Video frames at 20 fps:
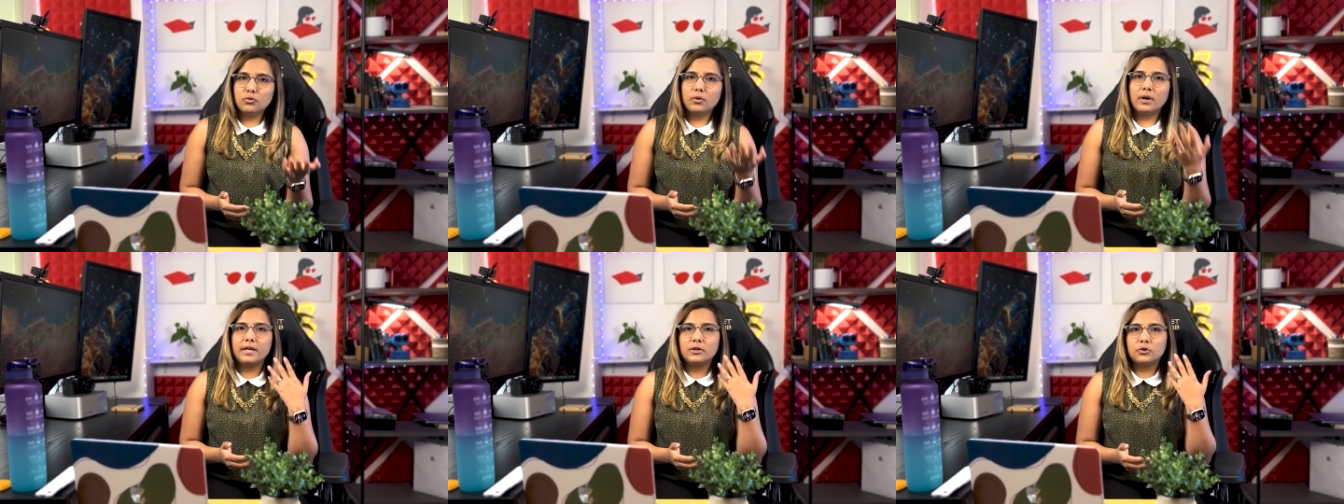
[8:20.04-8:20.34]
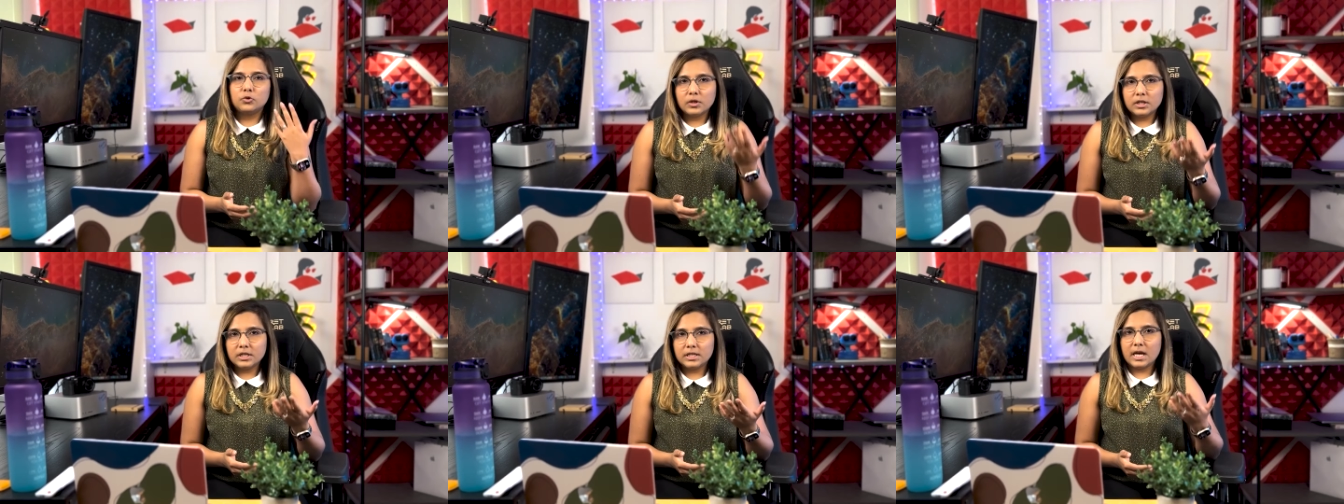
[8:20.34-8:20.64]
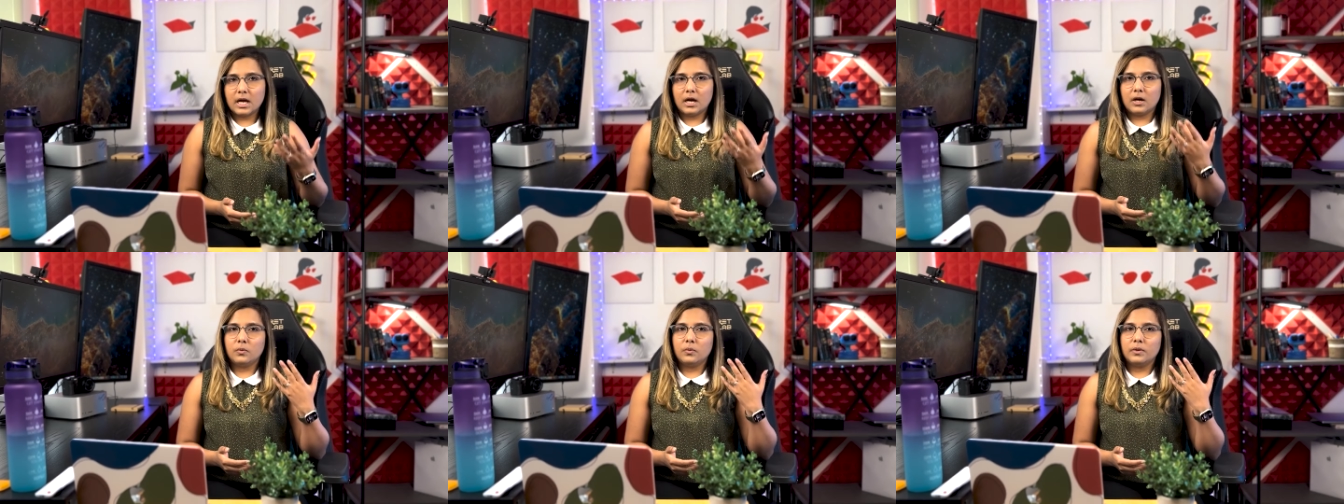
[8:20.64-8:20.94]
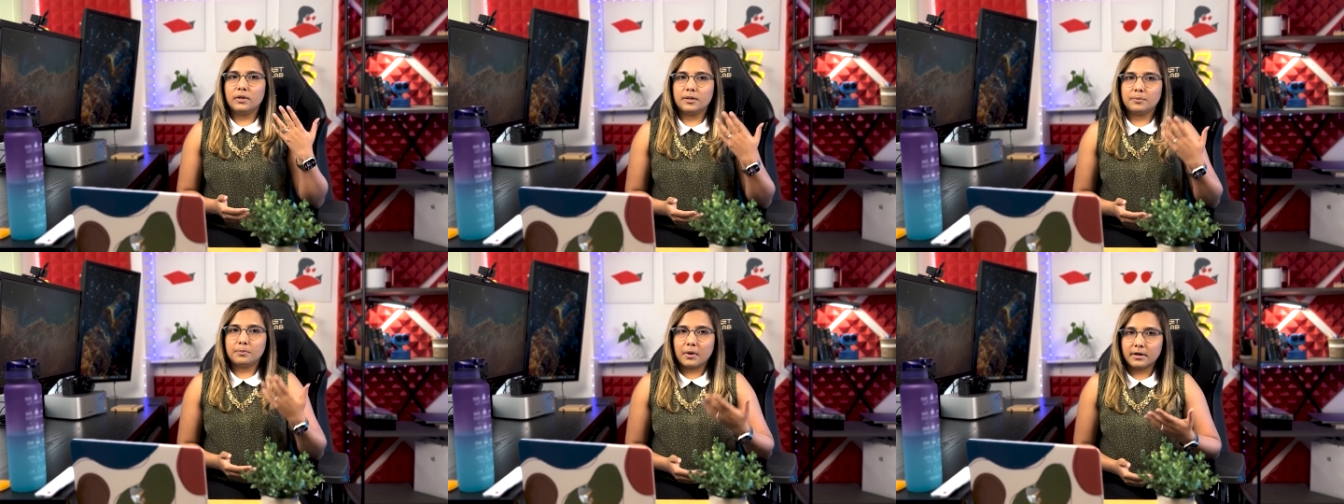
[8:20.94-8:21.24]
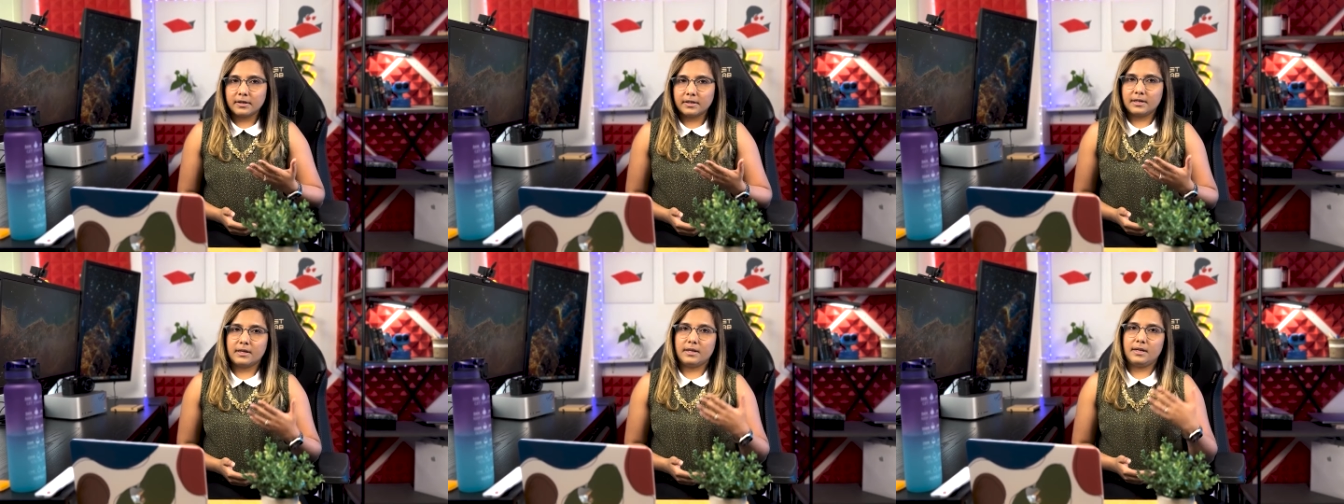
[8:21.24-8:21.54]
a 20 hour
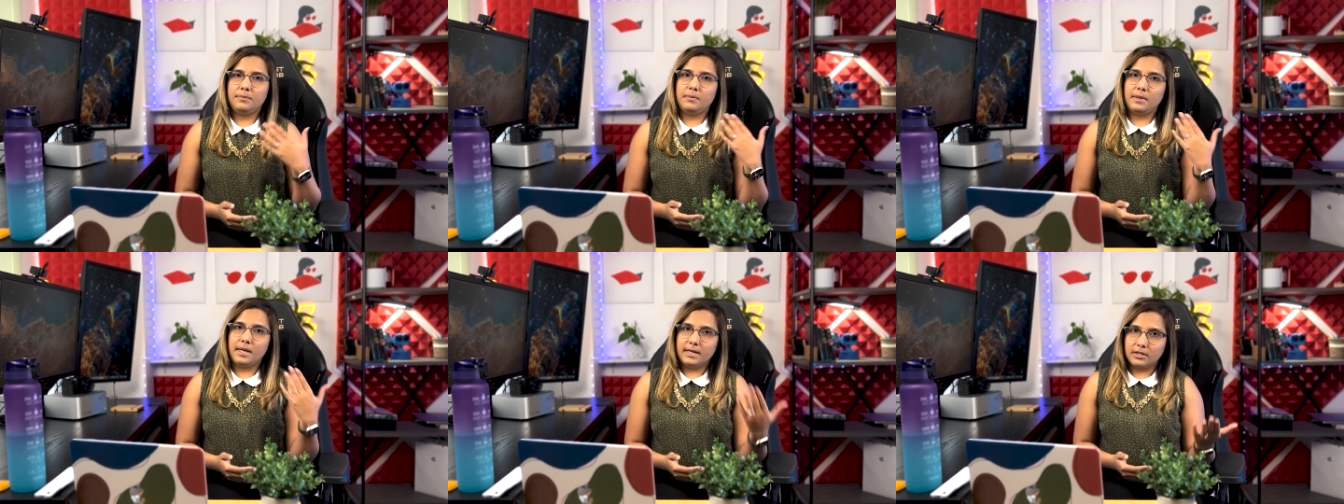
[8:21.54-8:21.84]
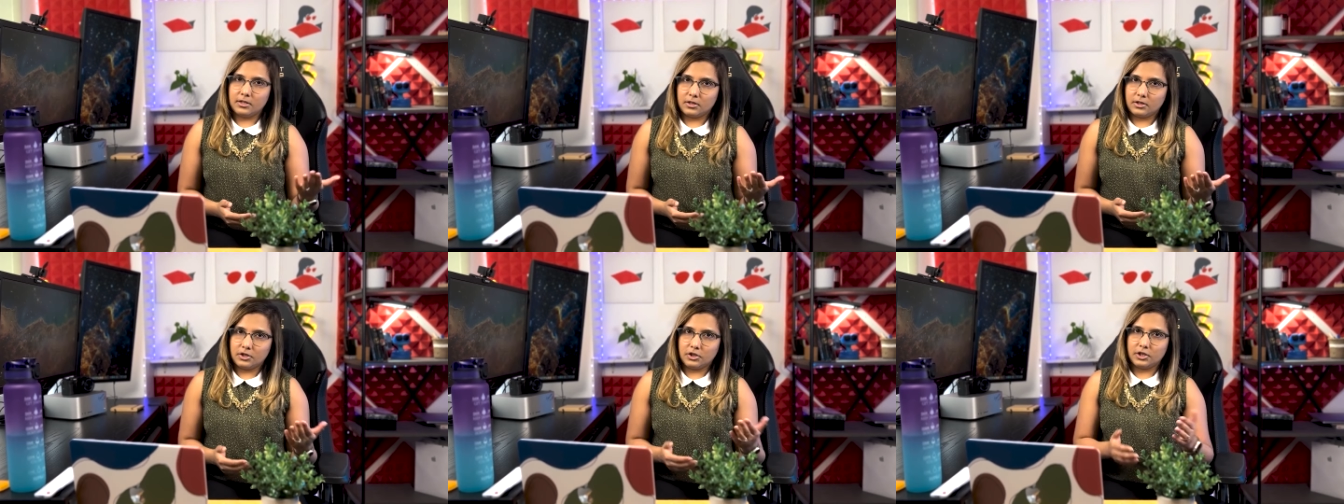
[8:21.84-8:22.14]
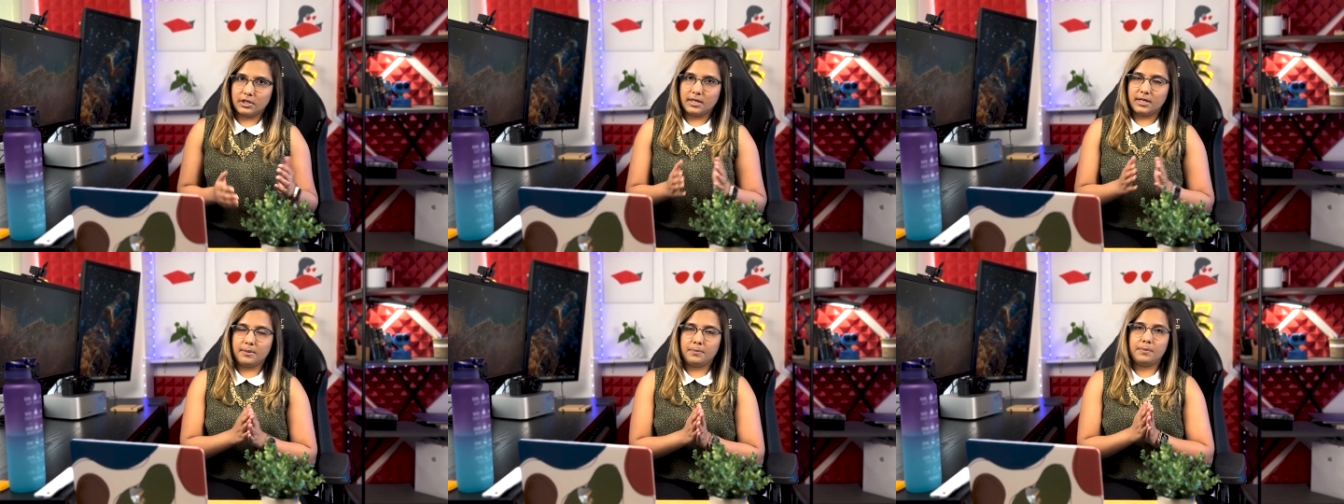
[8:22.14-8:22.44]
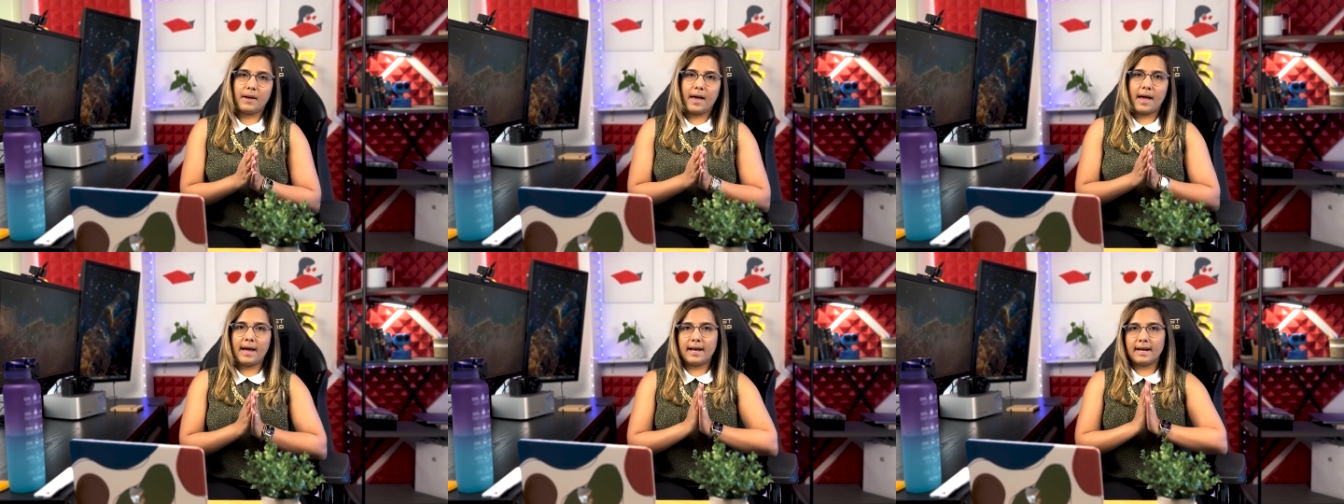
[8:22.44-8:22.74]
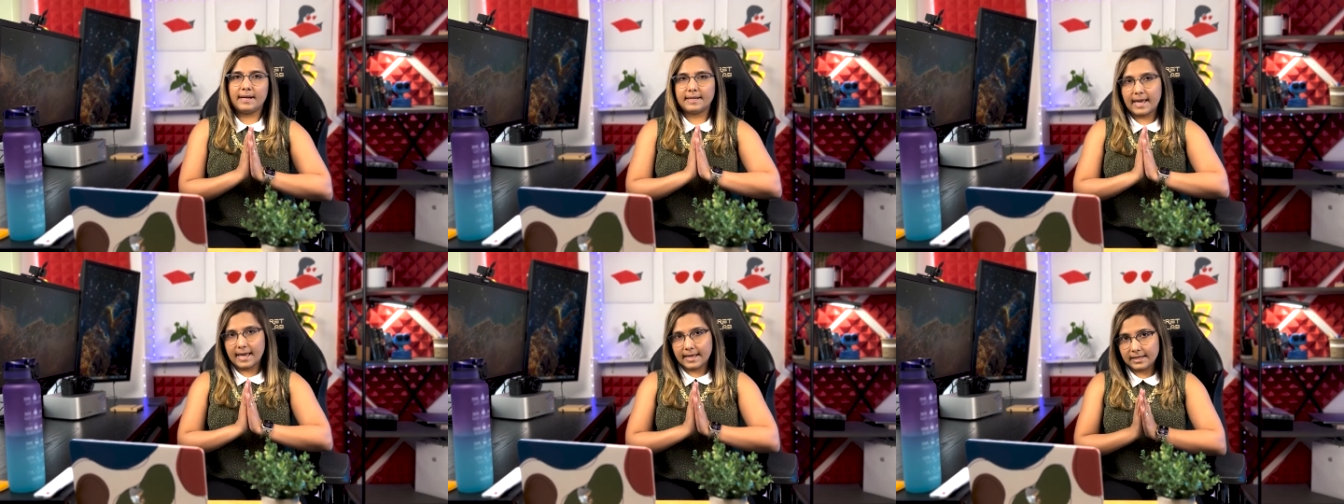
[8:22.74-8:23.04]
part time internship
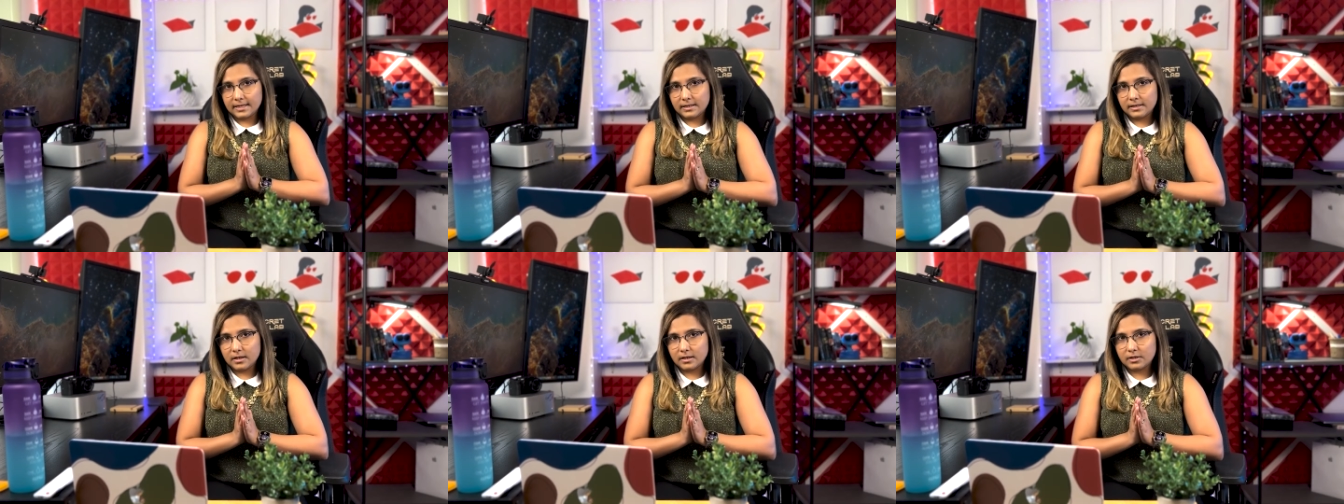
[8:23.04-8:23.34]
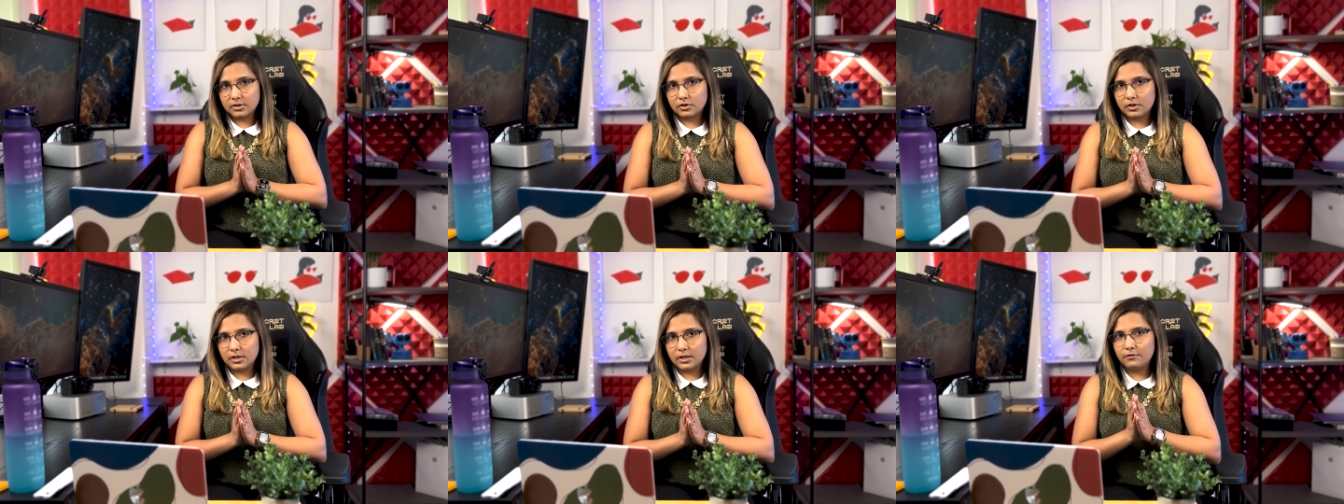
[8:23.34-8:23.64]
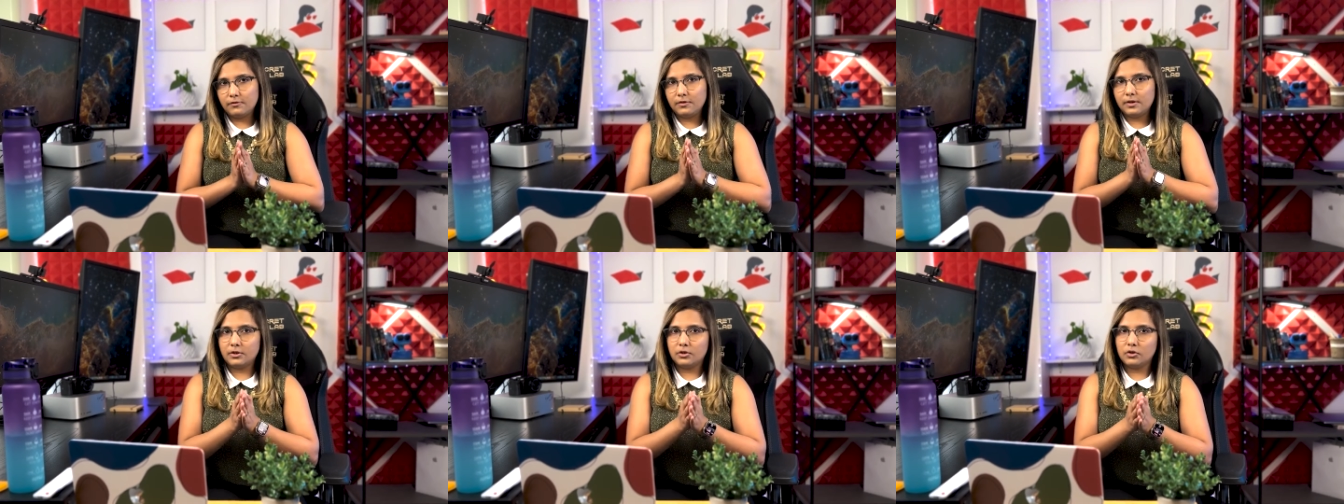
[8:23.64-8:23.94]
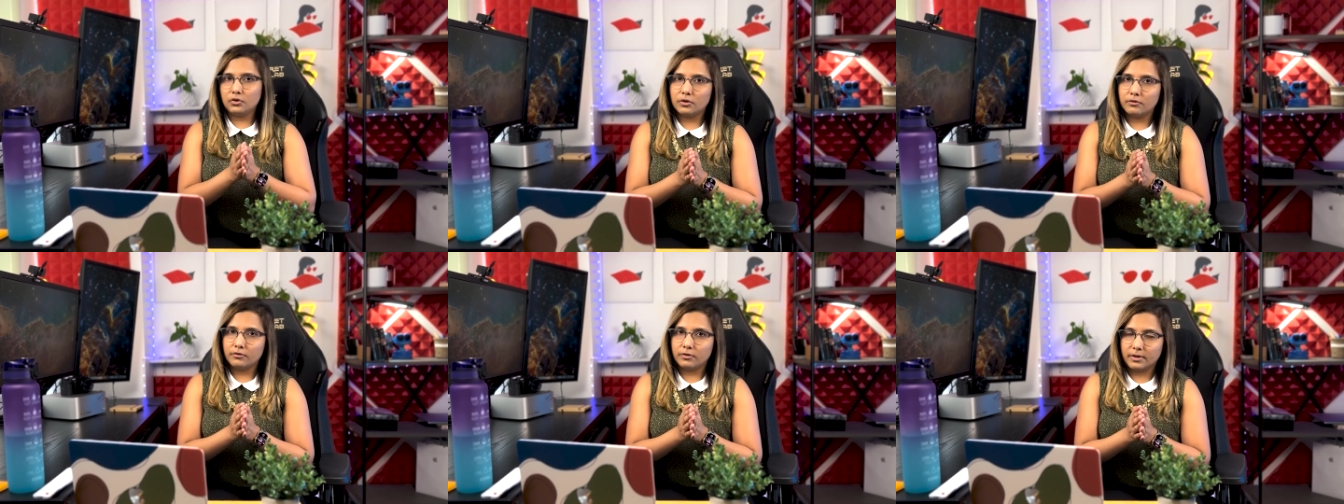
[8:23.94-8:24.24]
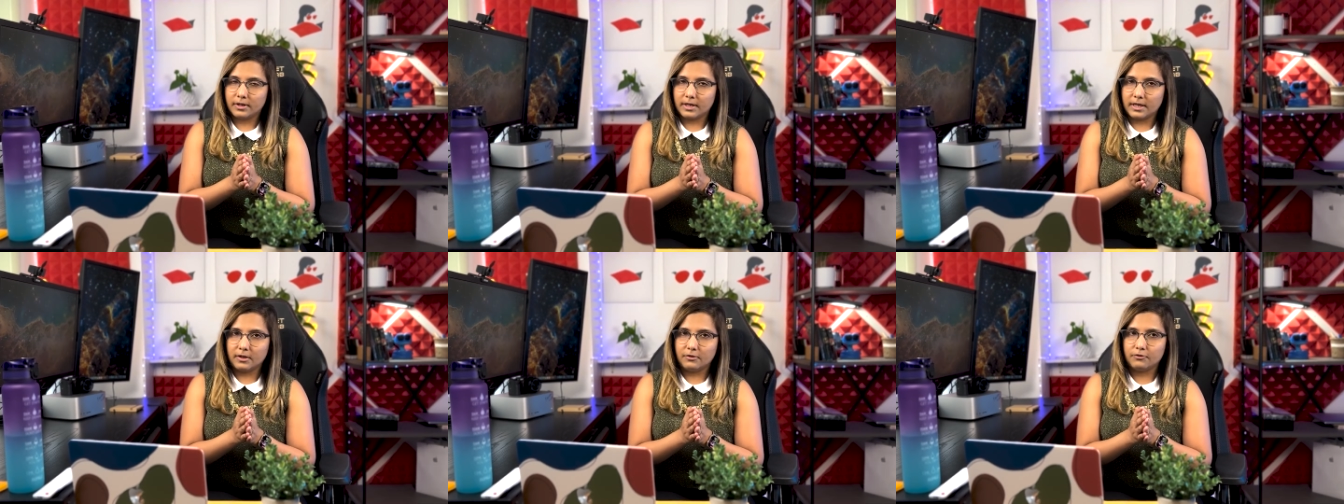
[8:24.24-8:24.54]
at an industry where you're
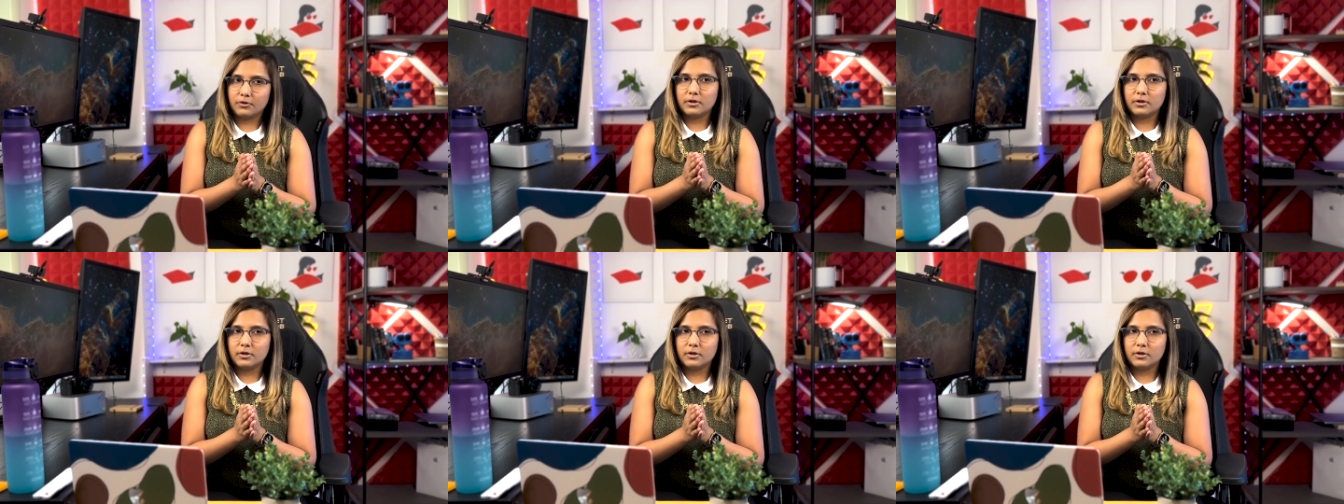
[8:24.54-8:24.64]
working.